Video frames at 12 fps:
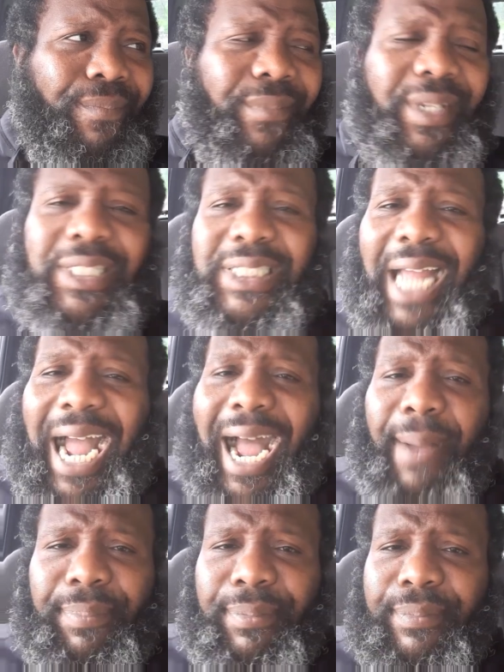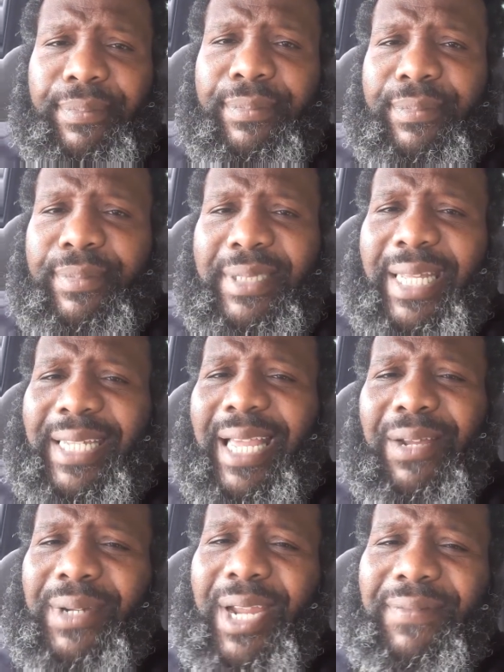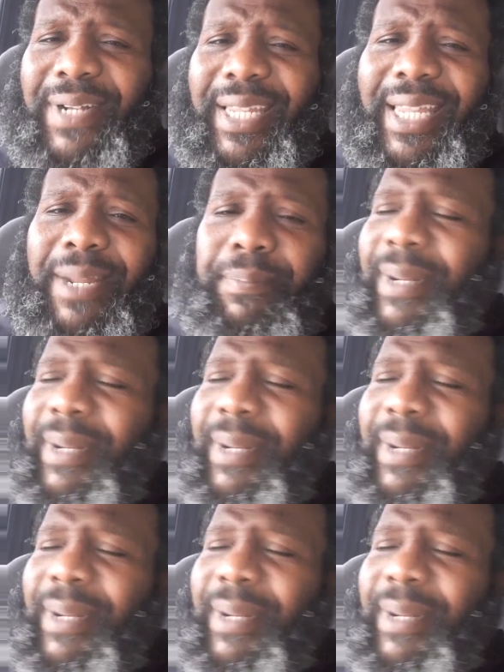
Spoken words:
Stop. I don't care if that kid